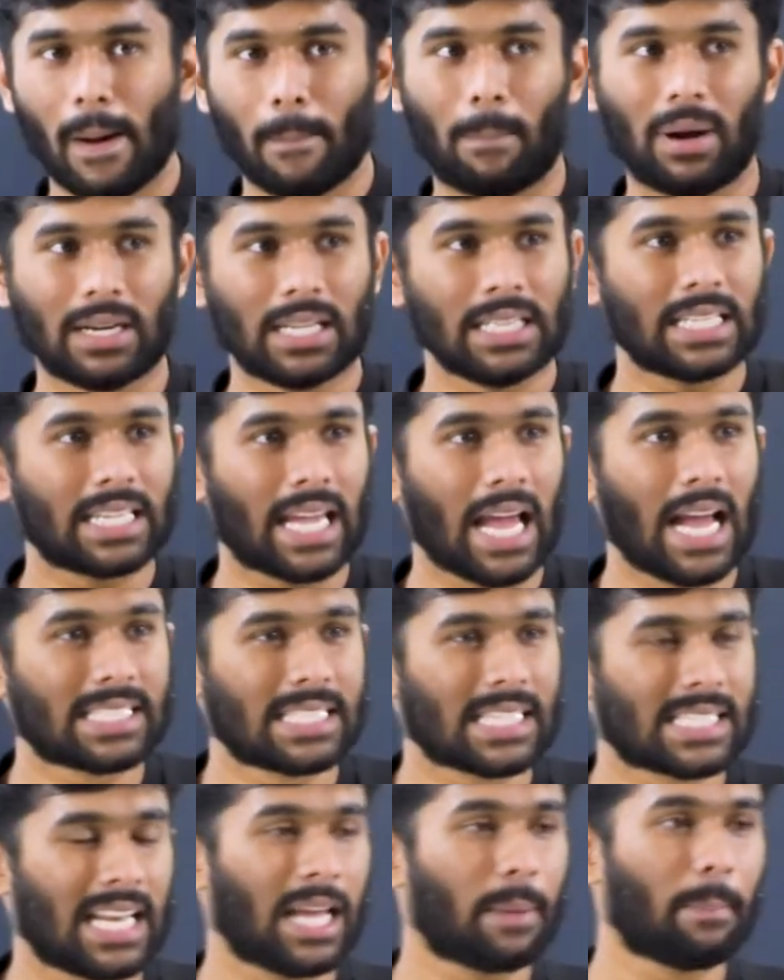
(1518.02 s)
But in the
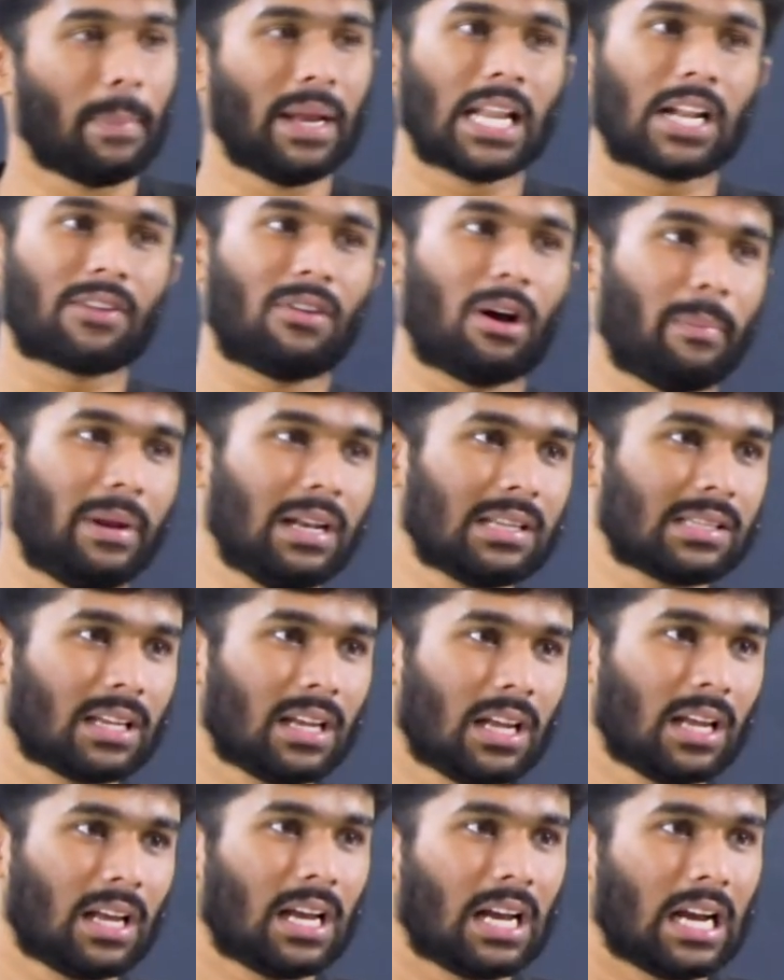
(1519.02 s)
cases like Minerva Mills,
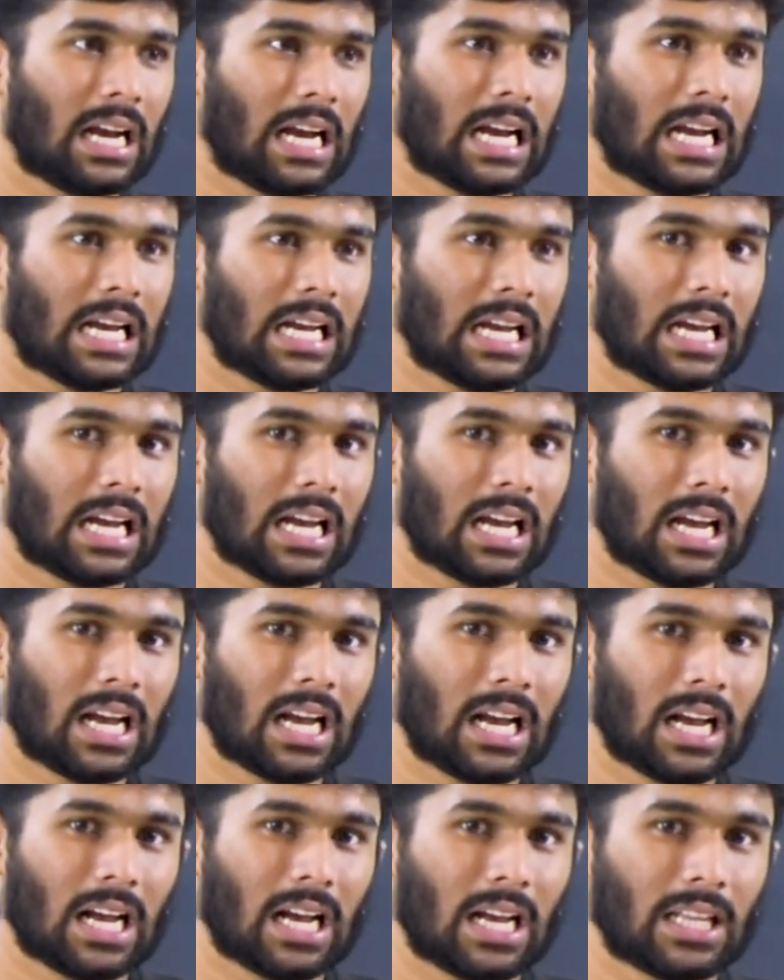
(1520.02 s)

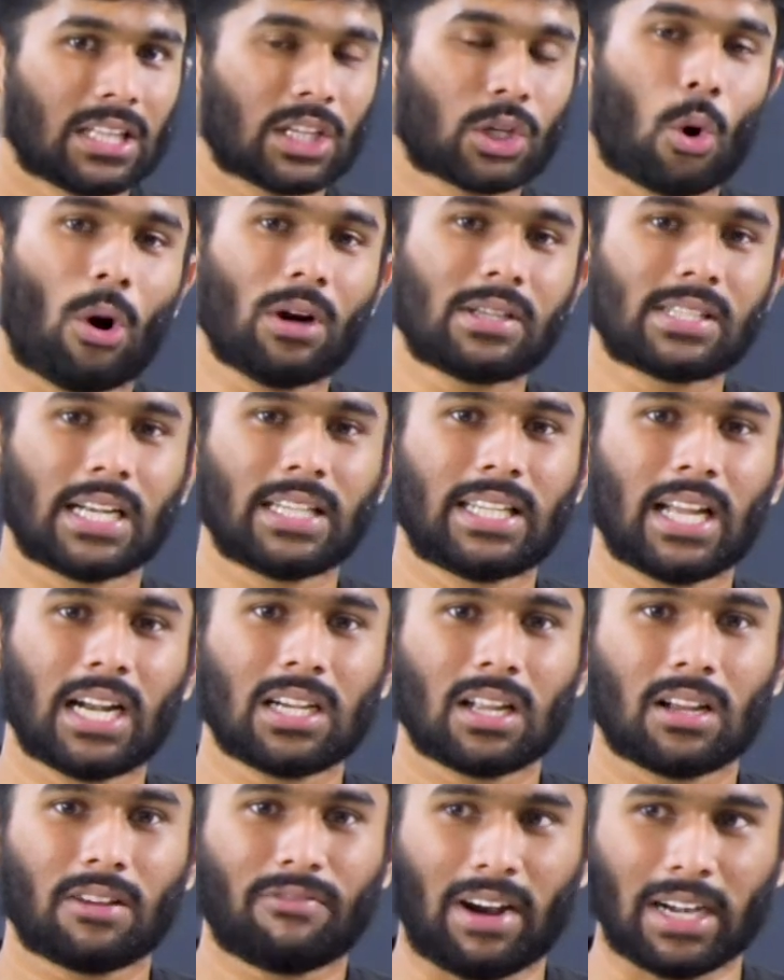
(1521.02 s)
the court said
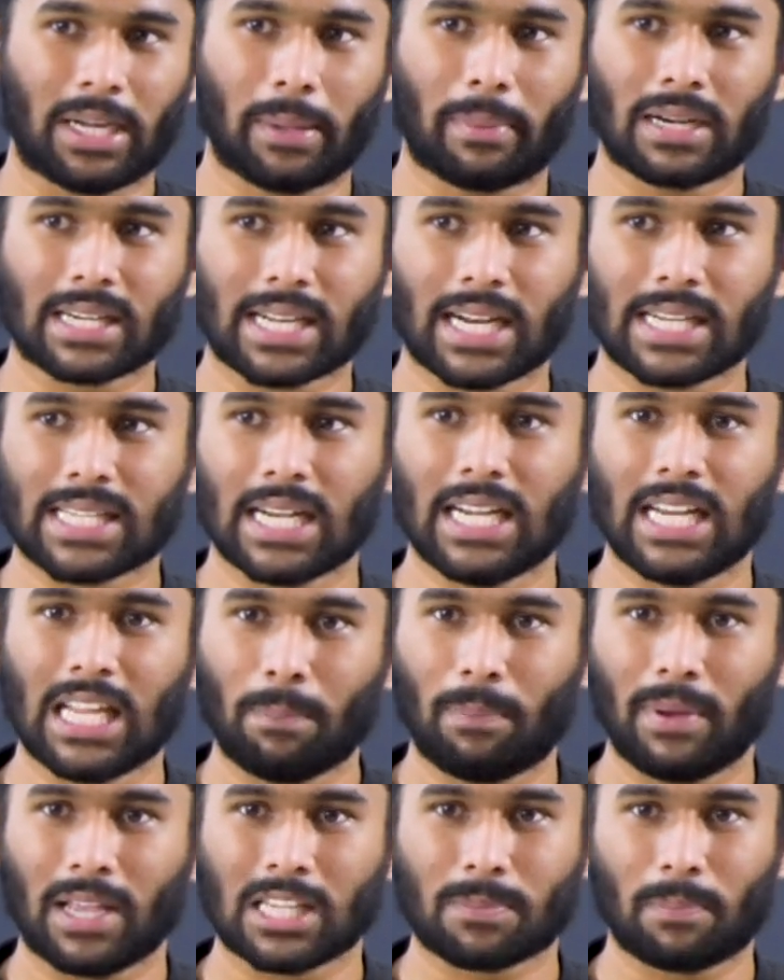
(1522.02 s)
that fundamental rights and
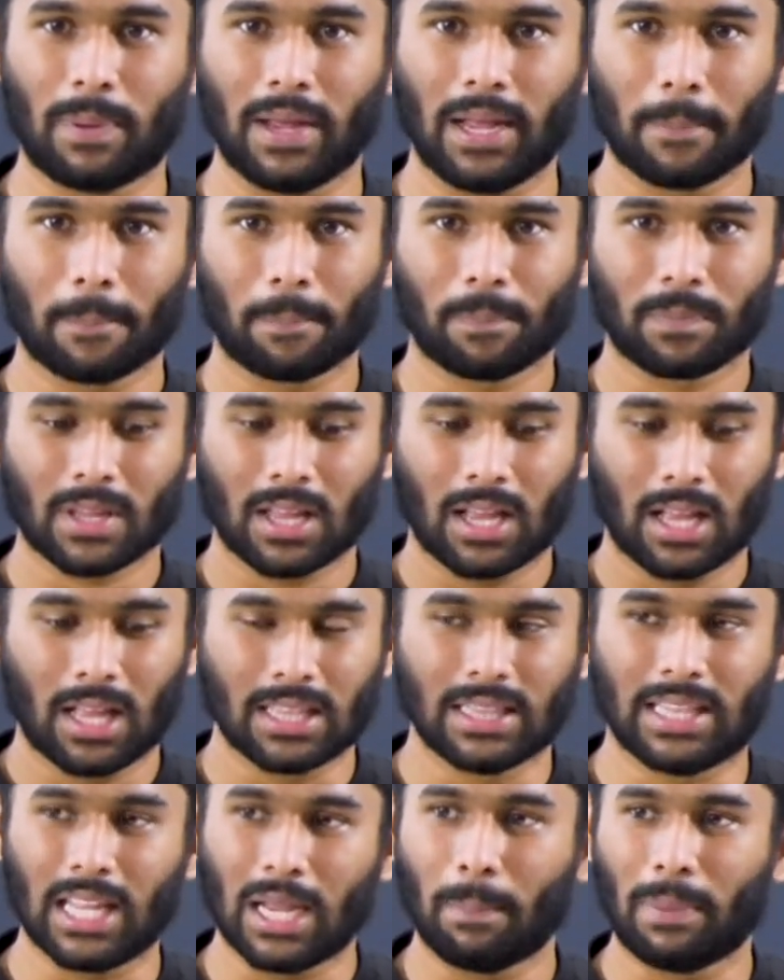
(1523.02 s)
DPSP,
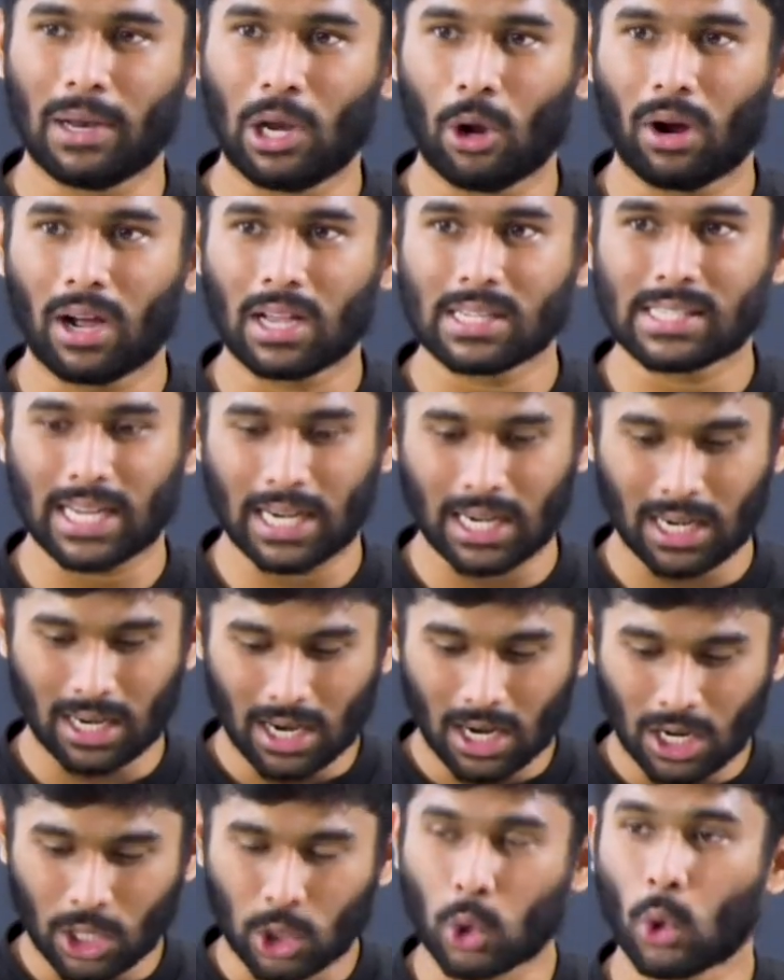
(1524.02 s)
they belong as a
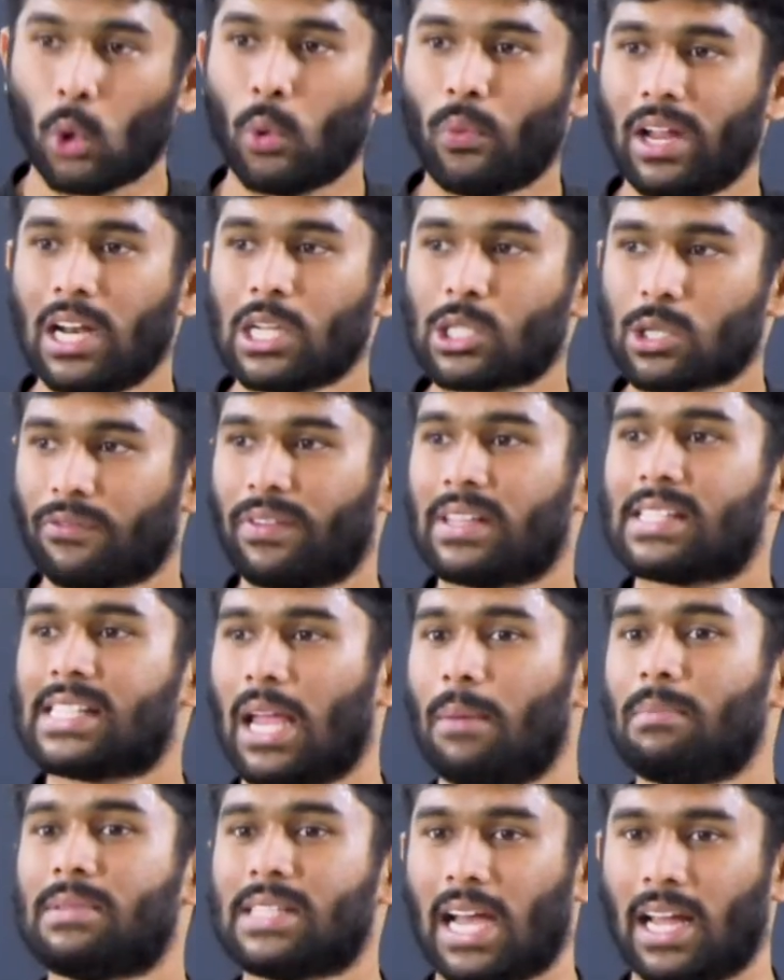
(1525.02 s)
two wheels of a
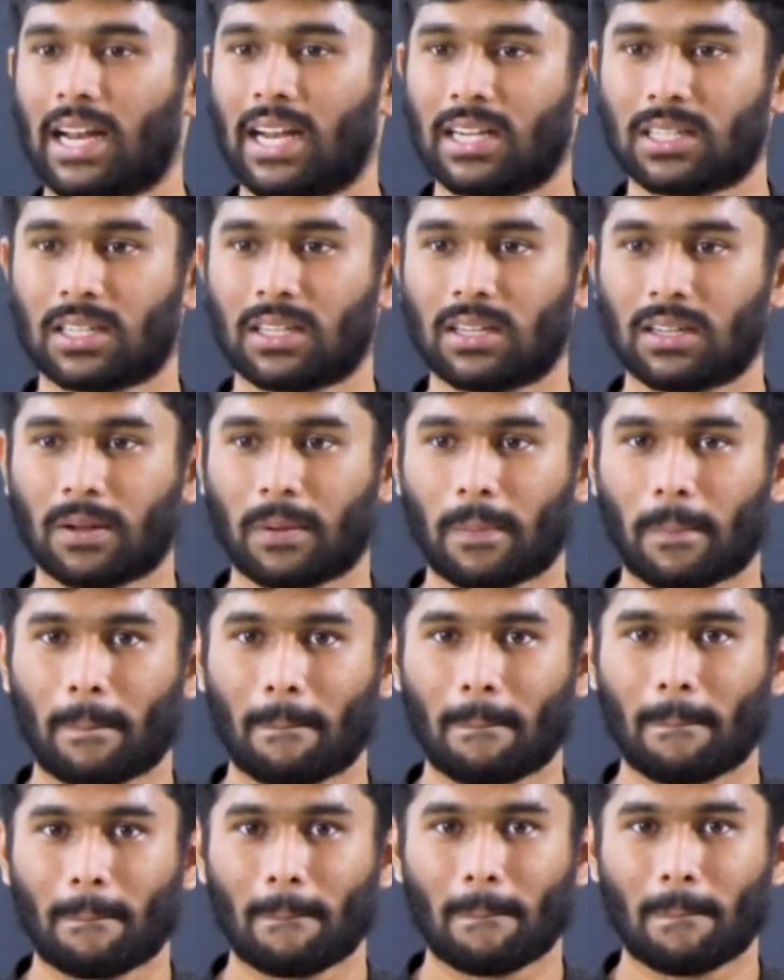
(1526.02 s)
same chariot.
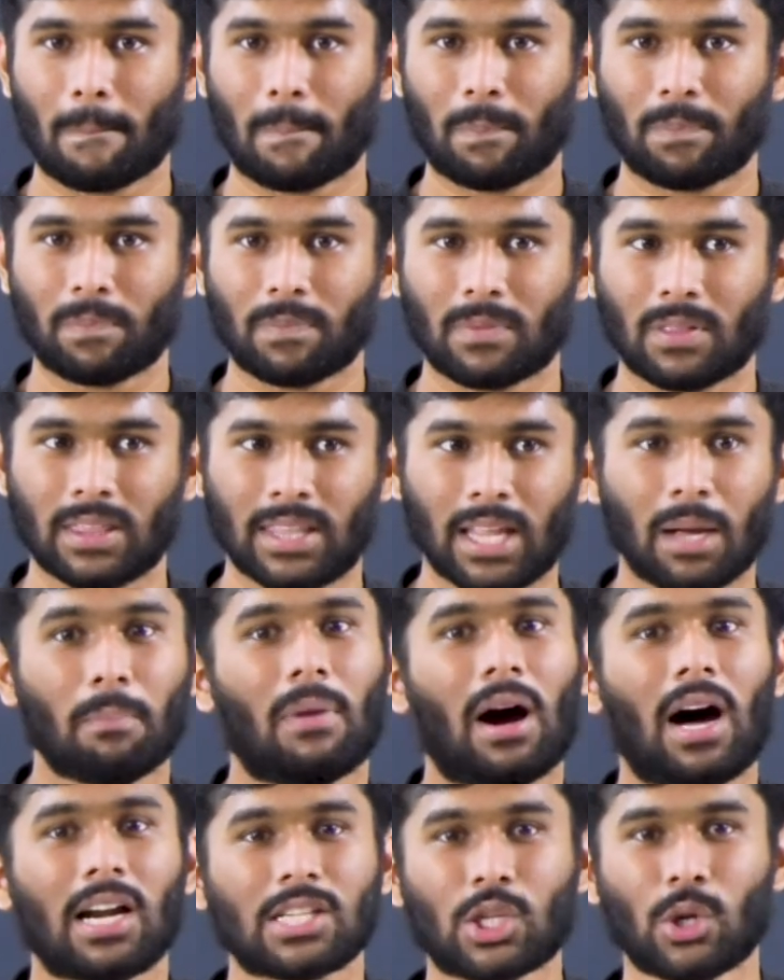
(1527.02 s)
They
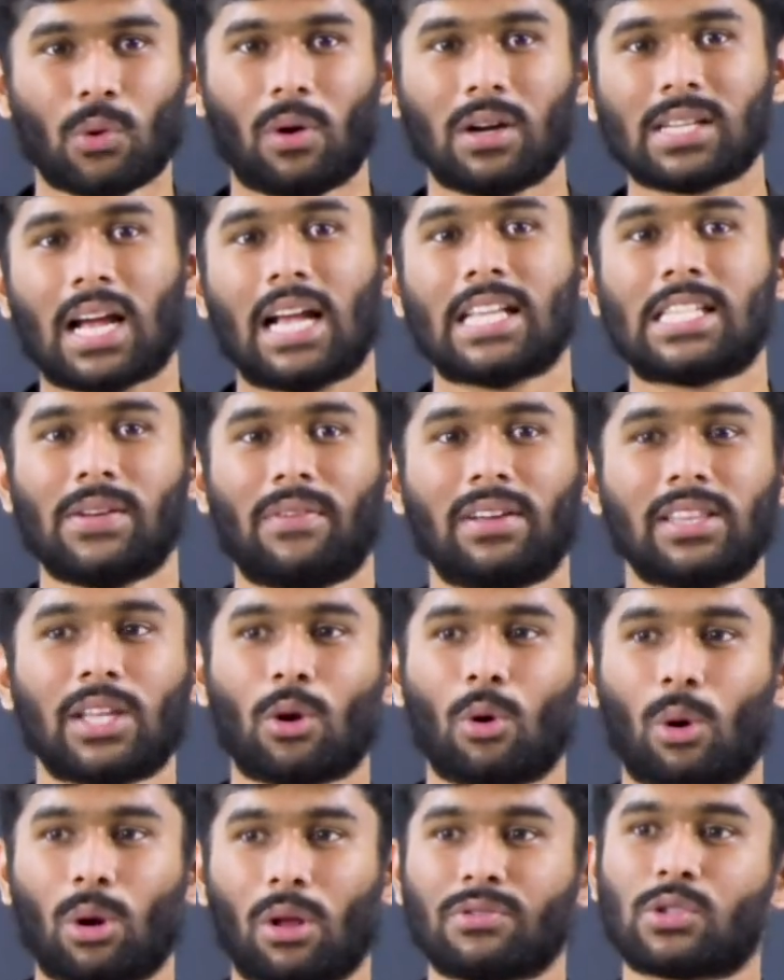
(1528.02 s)
march towards achieving the
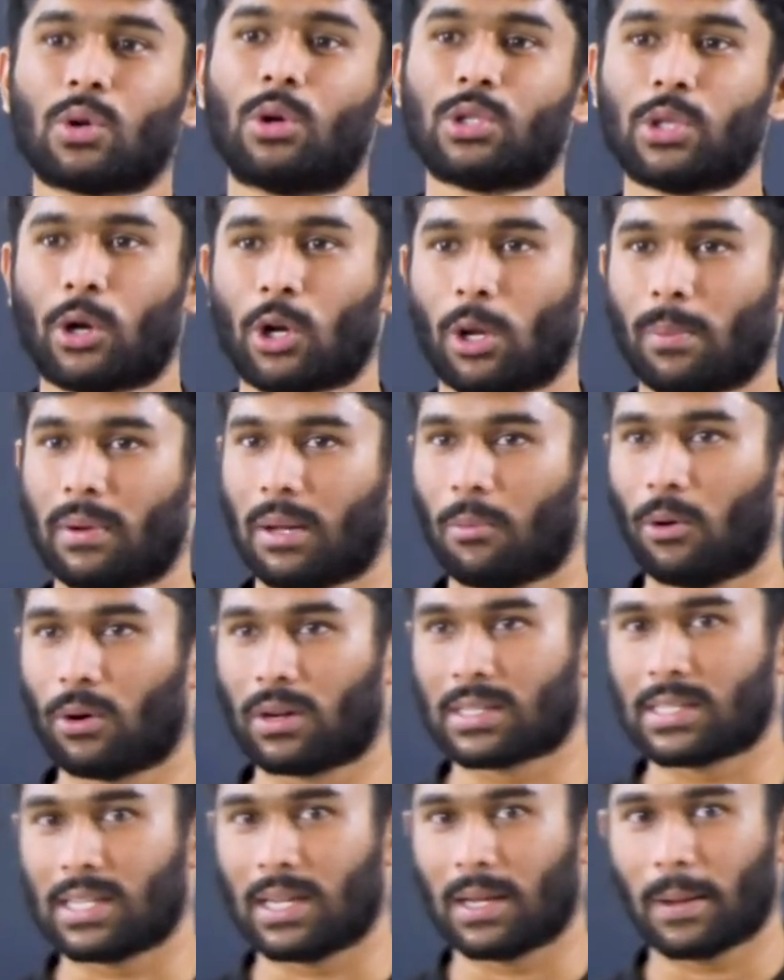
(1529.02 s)
goal of socio-economic
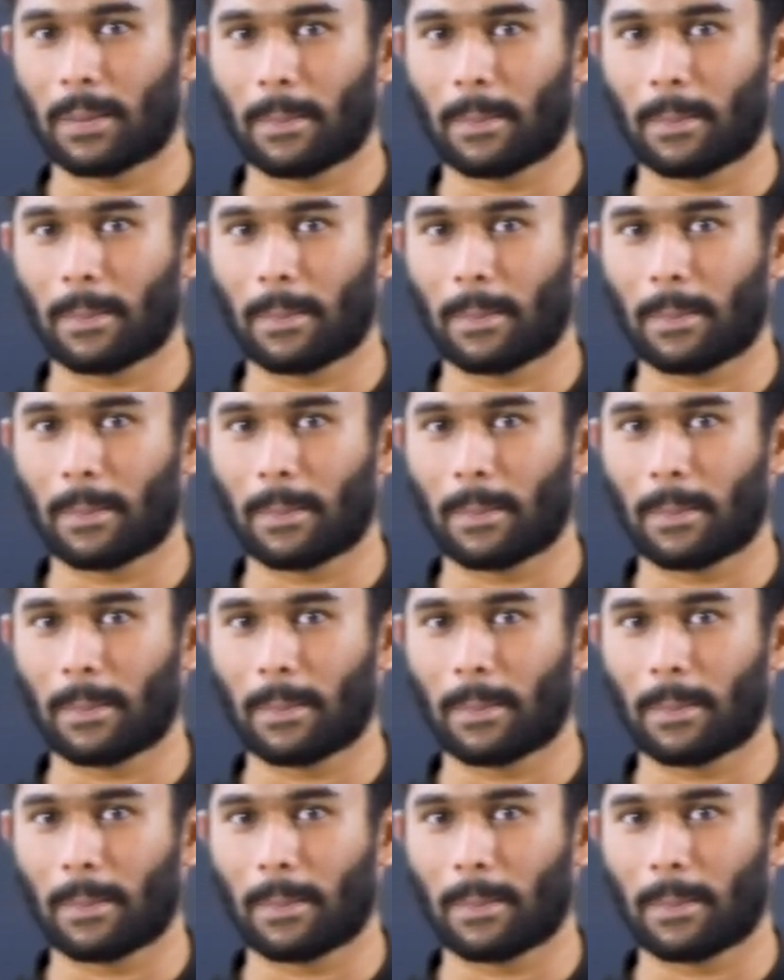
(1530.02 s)
democracy.